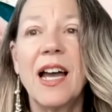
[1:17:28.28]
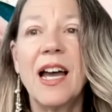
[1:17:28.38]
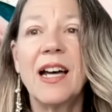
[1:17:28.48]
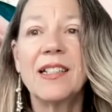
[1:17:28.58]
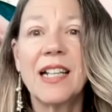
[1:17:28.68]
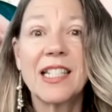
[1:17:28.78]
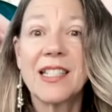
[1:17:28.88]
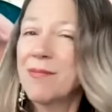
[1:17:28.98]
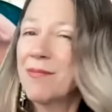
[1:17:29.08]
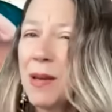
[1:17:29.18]
and
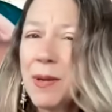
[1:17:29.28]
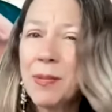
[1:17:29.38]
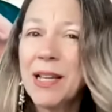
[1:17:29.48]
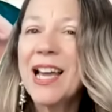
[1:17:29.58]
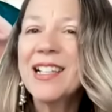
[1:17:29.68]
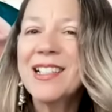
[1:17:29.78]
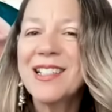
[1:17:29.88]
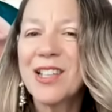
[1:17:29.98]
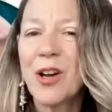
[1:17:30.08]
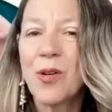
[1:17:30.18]
that's maybe a plan.
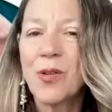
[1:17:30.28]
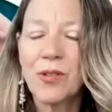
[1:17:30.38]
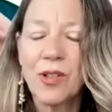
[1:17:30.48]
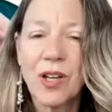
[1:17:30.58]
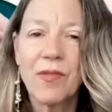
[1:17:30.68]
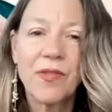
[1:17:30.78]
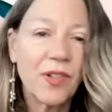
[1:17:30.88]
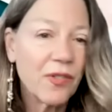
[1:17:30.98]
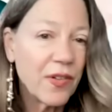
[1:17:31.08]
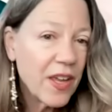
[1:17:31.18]
So look up,
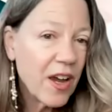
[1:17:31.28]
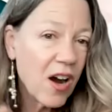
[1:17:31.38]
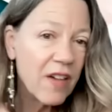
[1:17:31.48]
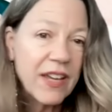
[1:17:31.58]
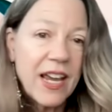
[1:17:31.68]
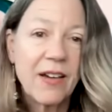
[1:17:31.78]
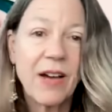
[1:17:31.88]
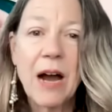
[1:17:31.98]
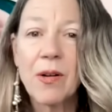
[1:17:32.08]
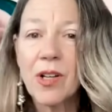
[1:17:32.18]
look for the RFK
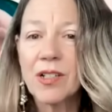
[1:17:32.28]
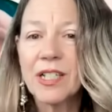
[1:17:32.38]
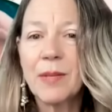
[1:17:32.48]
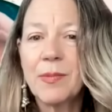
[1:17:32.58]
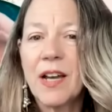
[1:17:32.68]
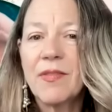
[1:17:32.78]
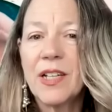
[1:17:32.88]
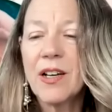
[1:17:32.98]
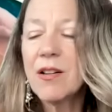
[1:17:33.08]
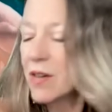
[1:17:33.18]
hour long deep dive
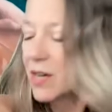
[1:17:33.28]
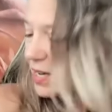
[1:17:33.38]
video,